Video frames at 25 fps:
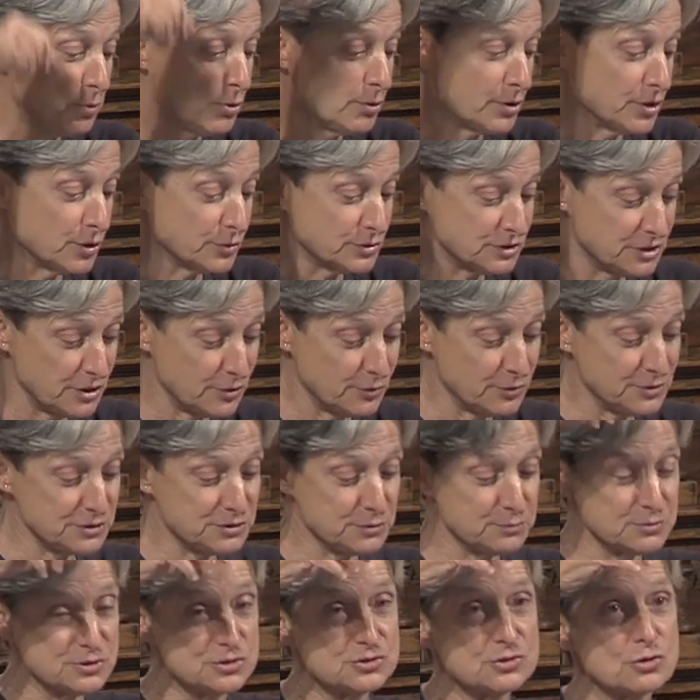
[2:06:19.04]
porno
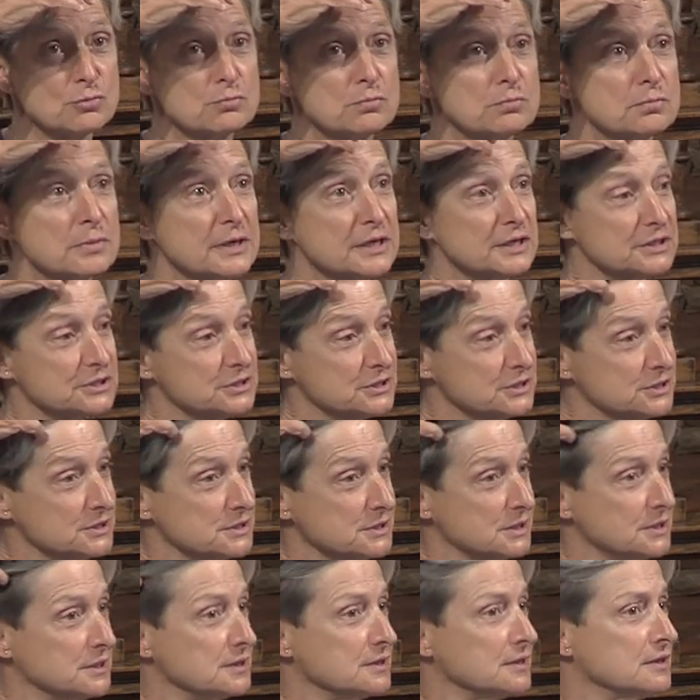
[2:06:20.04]
terrorism so much.
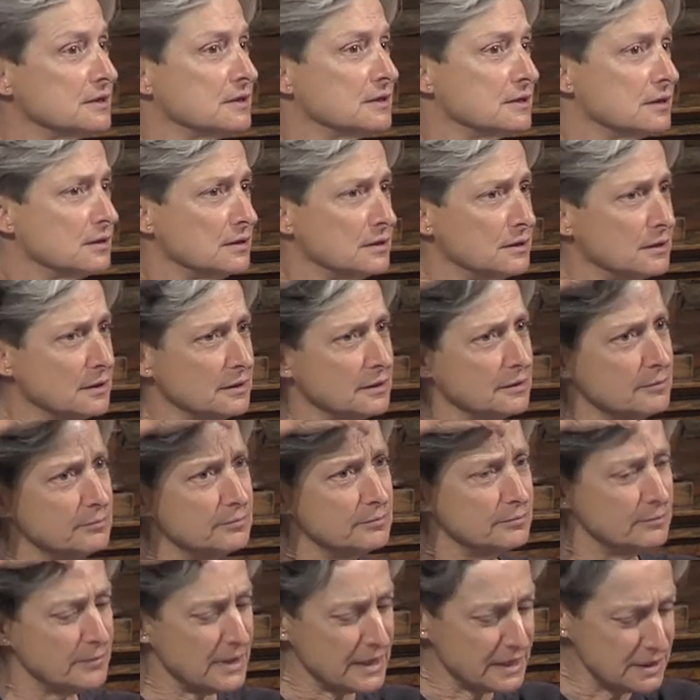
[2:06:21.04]

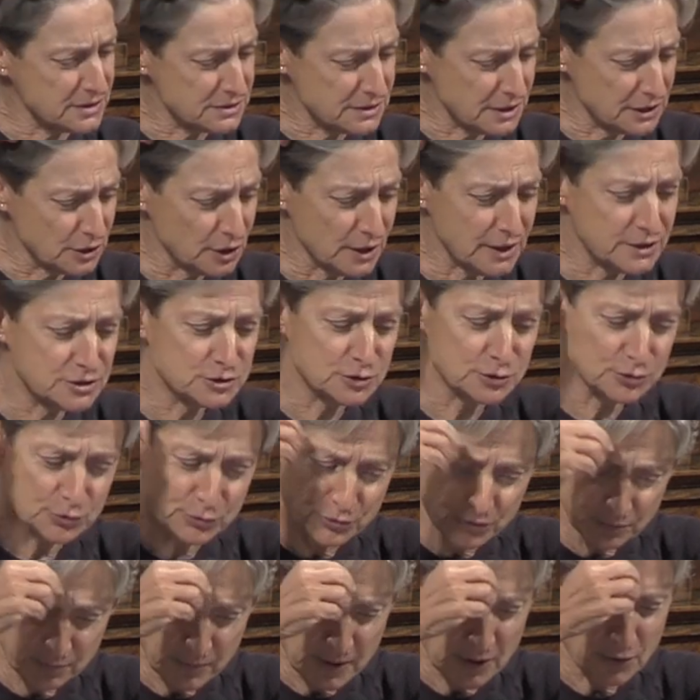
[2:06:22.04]
I guess I'd like to
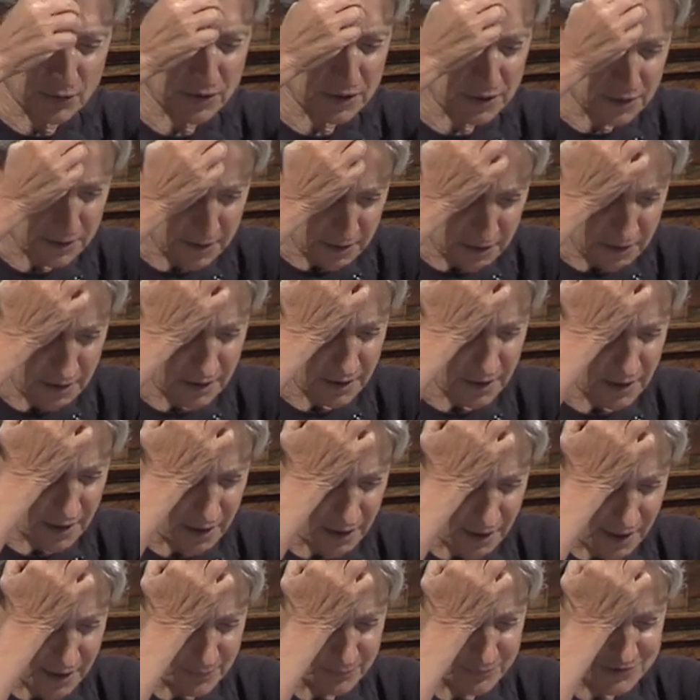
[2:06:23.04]
learn about it.
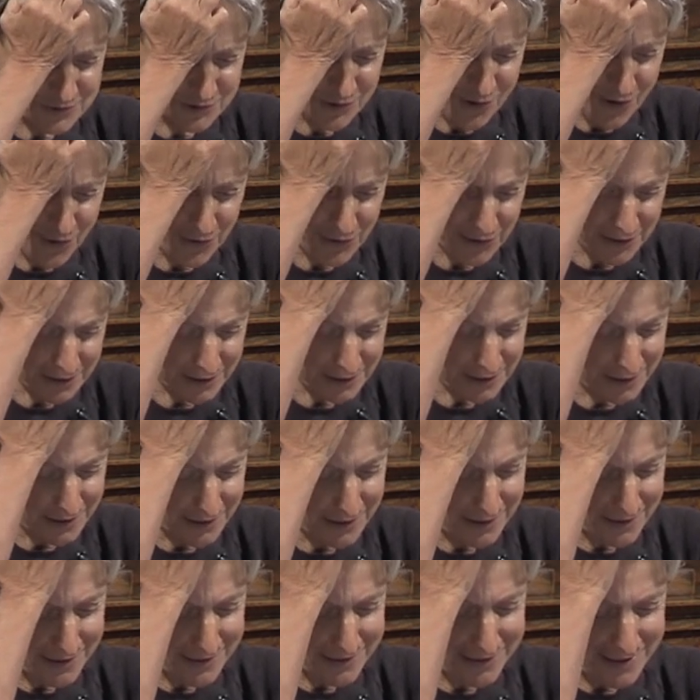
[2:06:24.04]
And I'm sorry
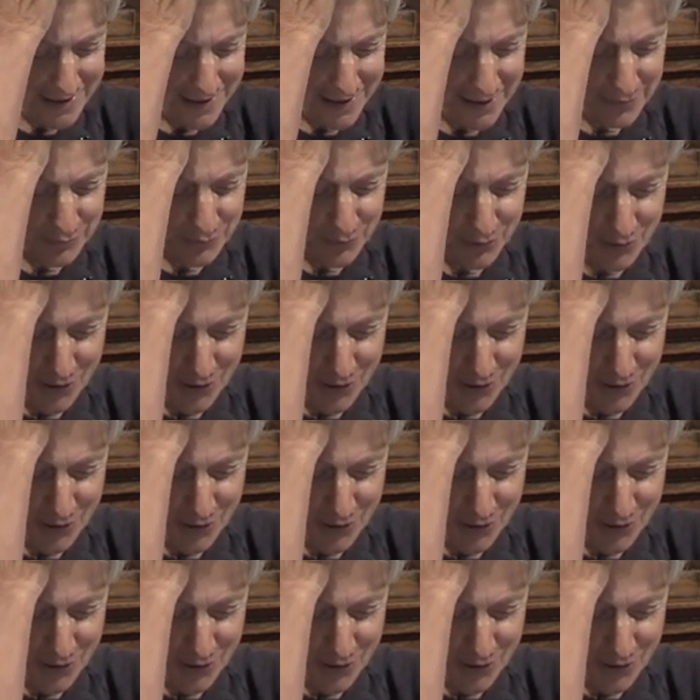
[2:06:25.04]
that I'm